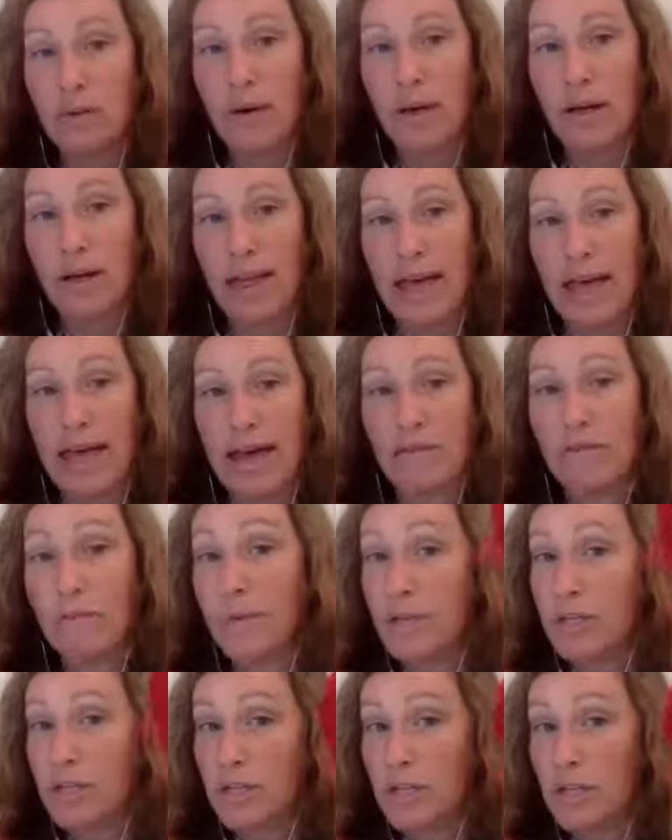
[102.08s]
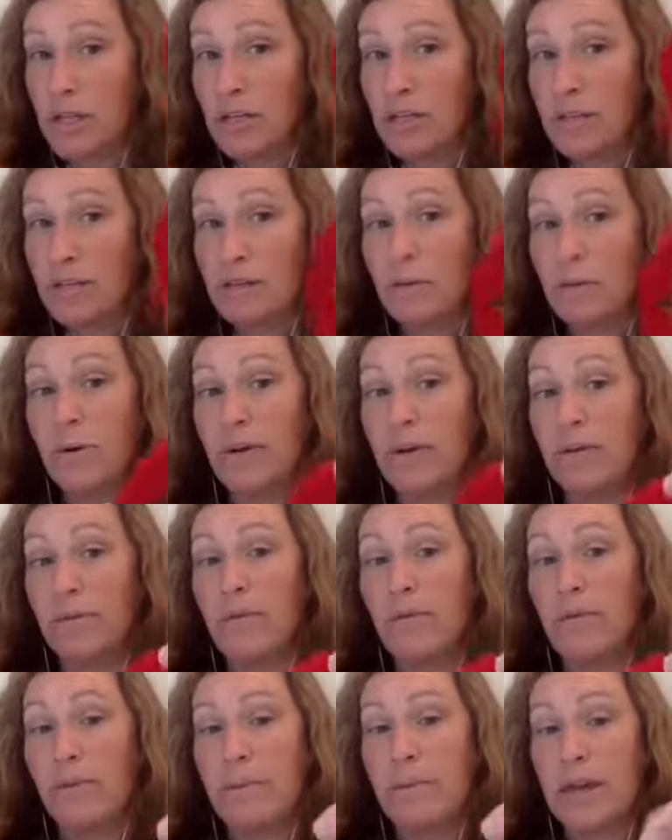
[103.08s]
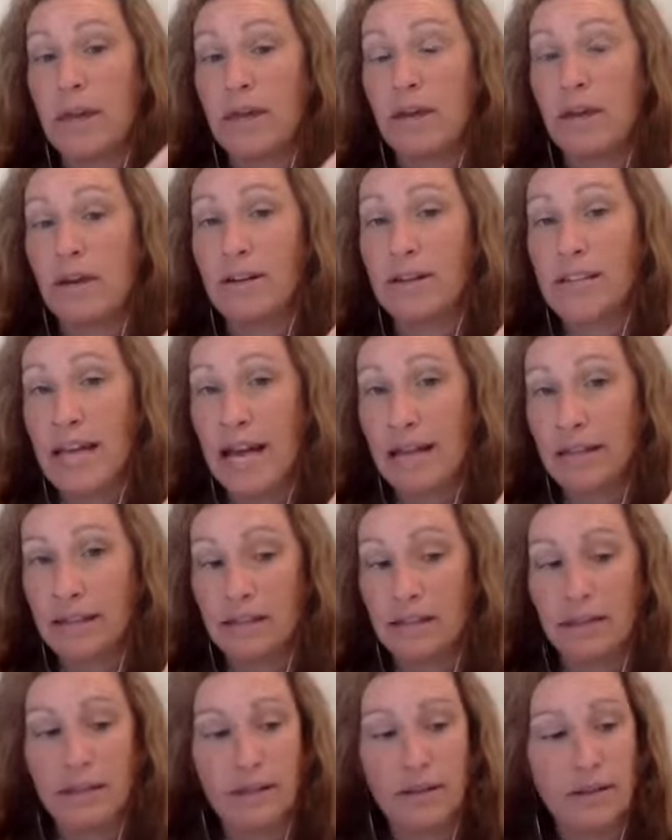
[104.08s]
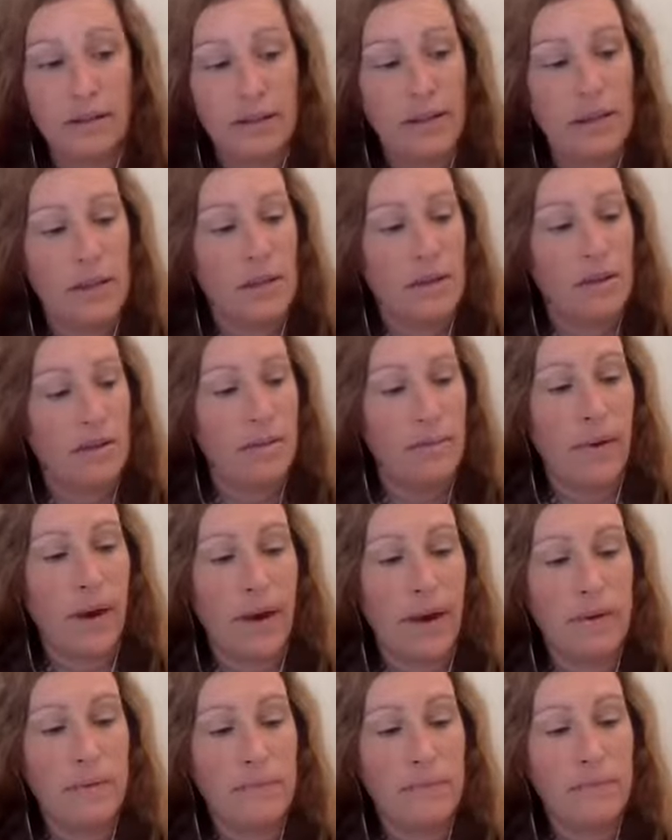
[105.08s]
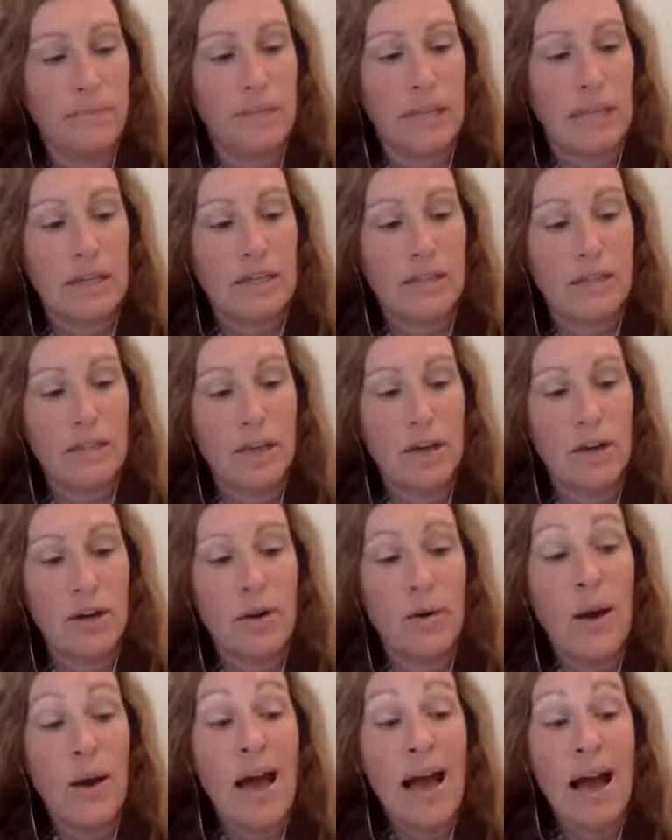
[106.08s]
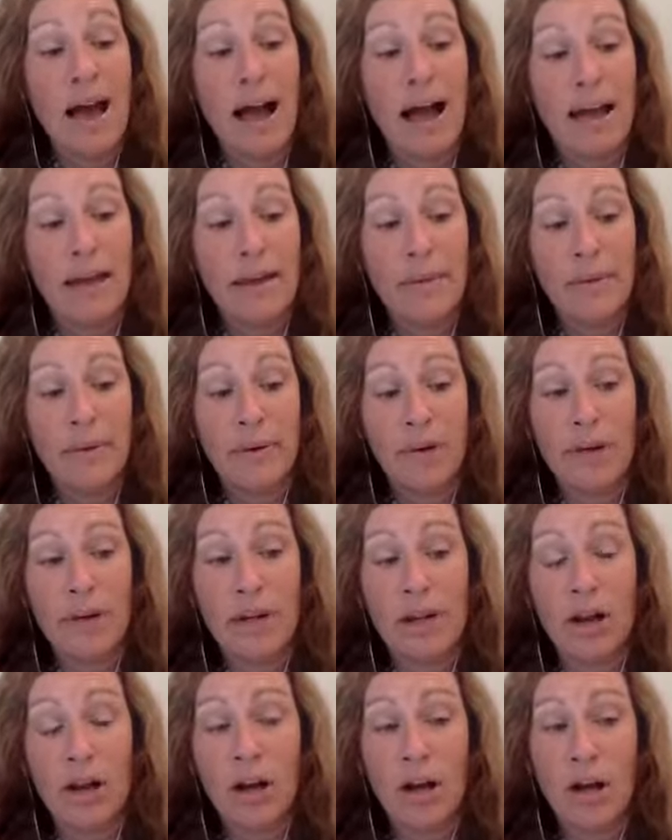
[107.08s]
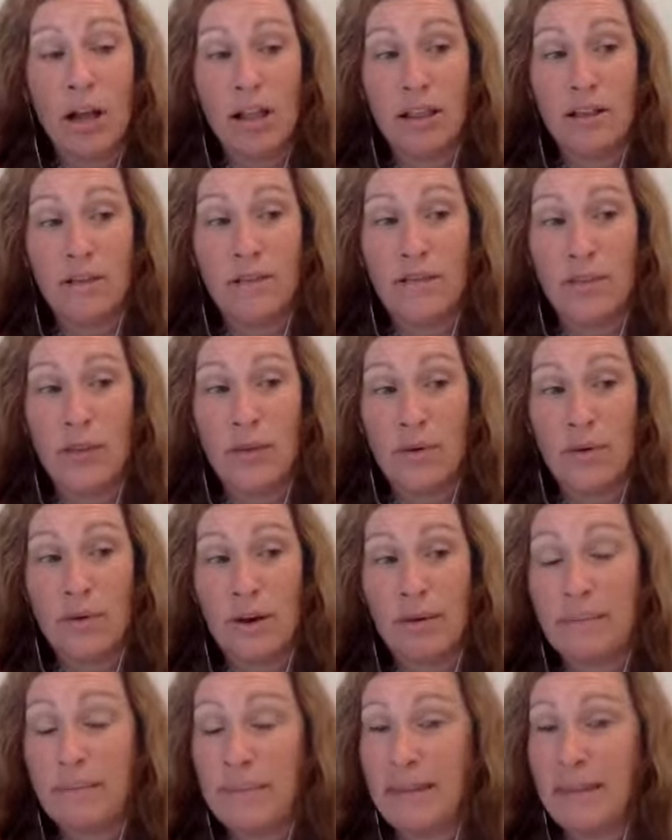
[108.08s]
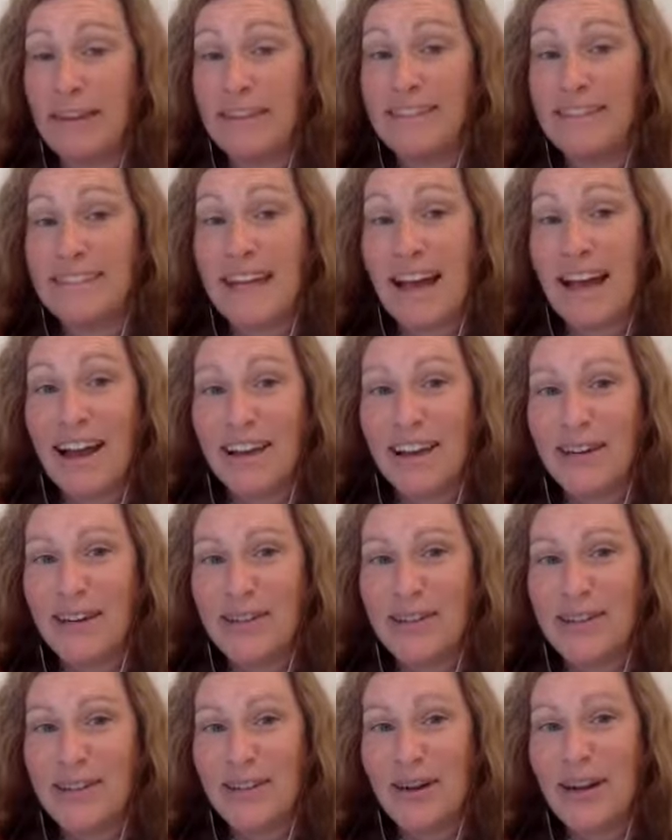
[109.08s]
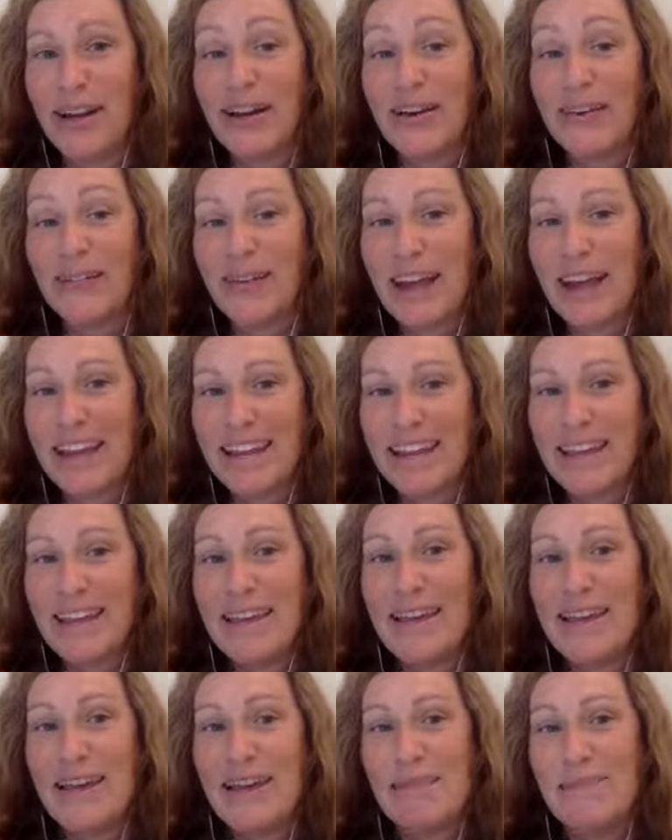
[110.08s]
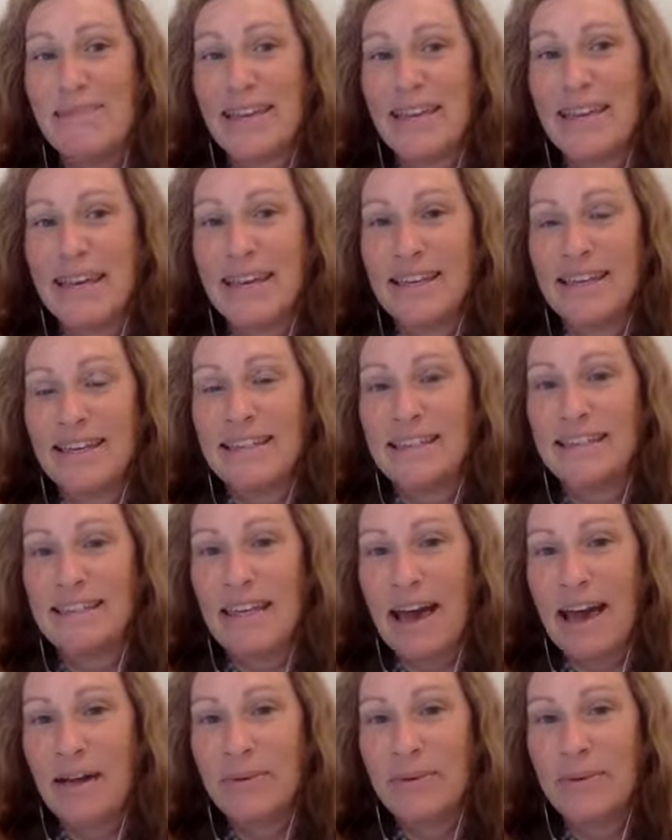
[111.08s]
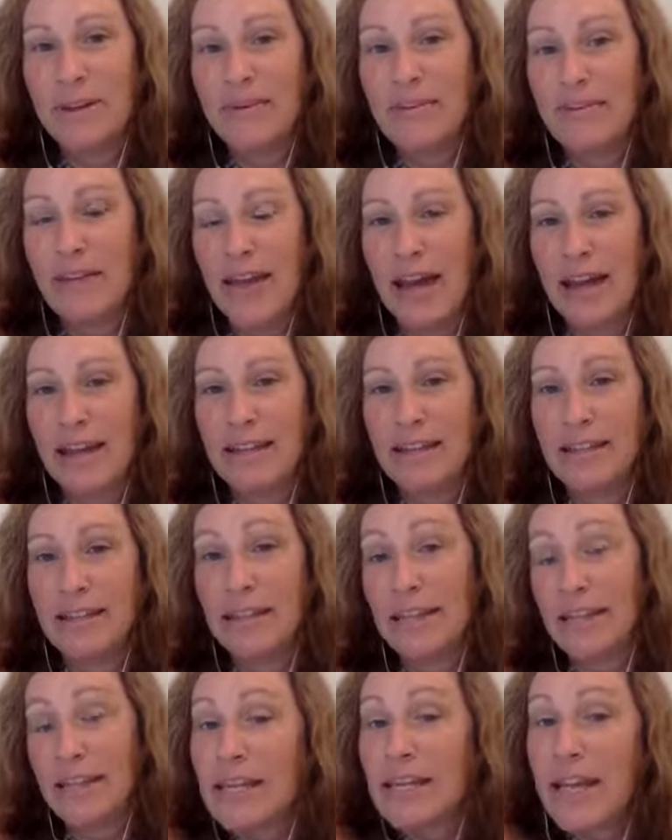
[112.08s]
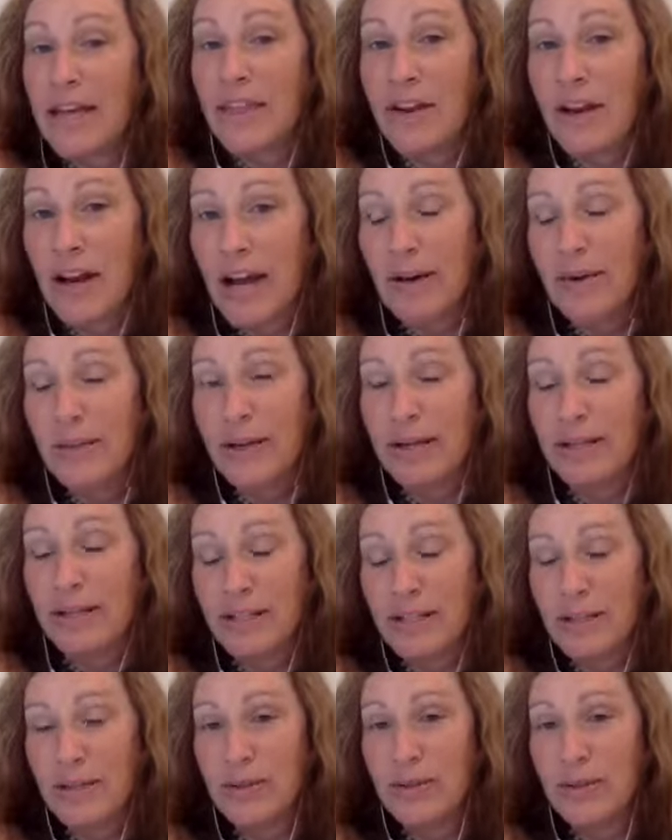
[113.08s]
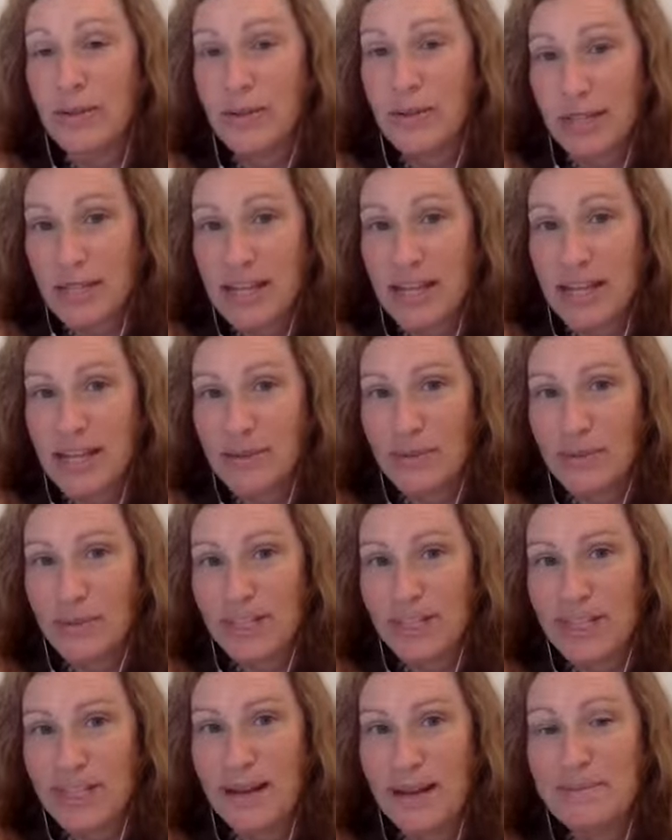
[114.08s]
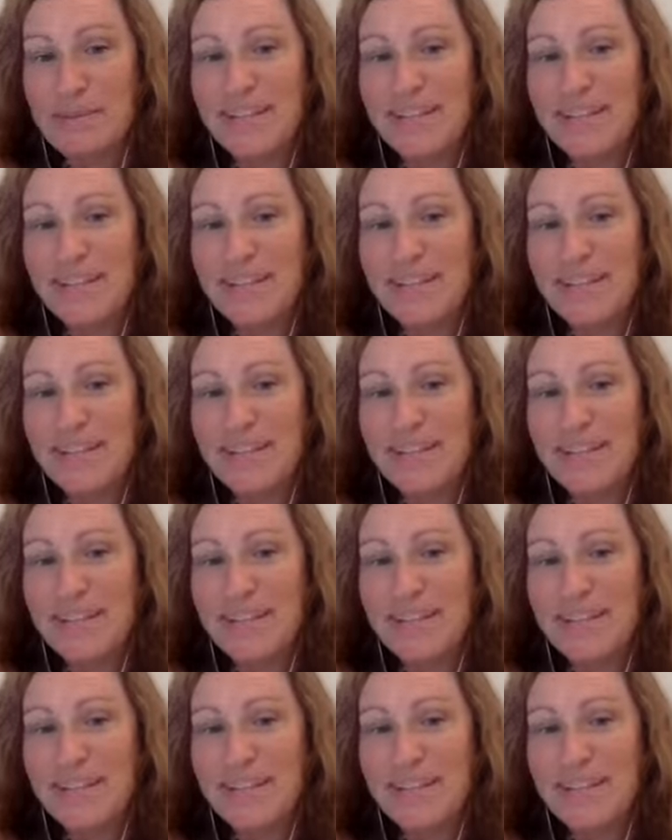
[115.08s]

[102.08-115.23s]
all have, which is what will make your tassel, right? So I put all of your beads on your string already because that would have added like another hour to today's workshop.